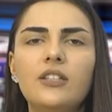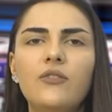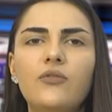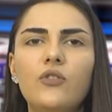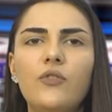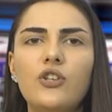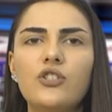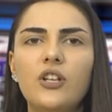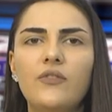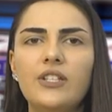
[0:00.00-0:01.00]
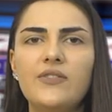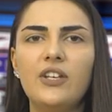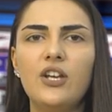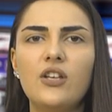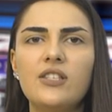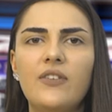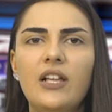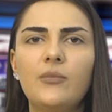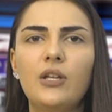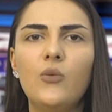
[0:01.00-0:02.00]
full version of this video is
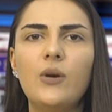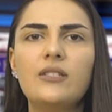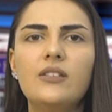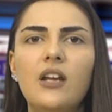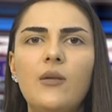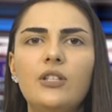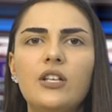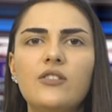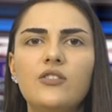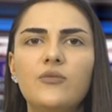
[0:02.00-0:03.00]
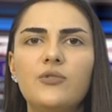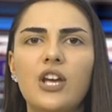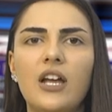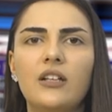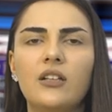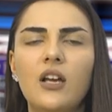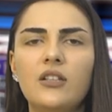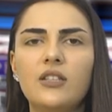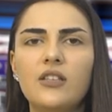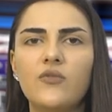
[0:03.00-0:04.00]
available on Western Armenia's YouTube channel.
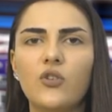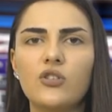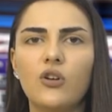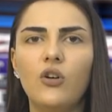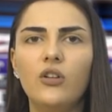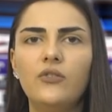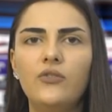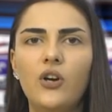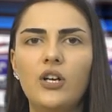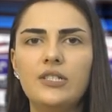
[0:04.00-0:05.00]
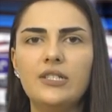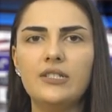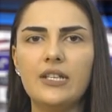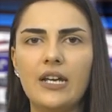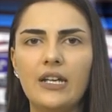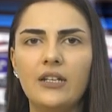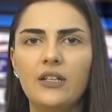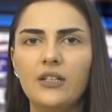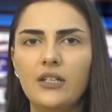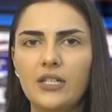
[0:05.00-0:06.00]
This was all for today.
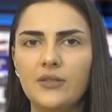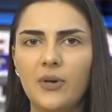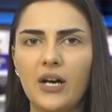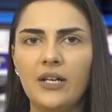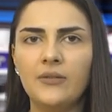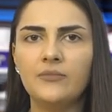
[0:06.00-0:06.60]
Goodbye.